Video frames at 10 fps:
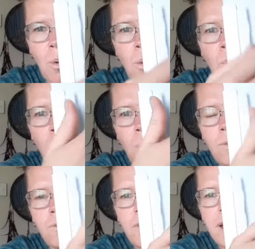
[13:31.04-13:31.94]
all
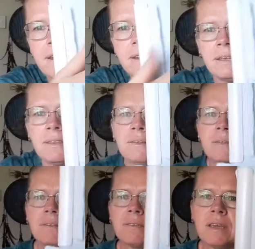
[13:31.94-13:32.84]
of that
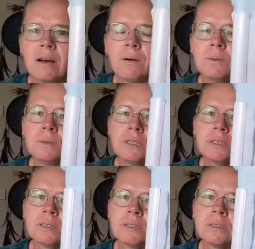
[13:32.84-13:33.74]
in the gold,
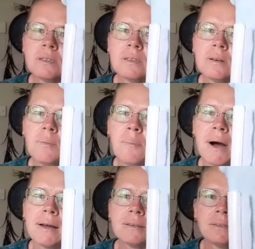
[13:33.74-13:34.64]

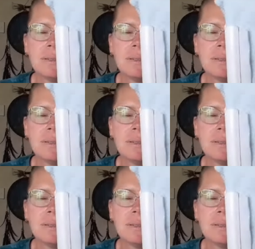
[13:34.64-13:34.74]
but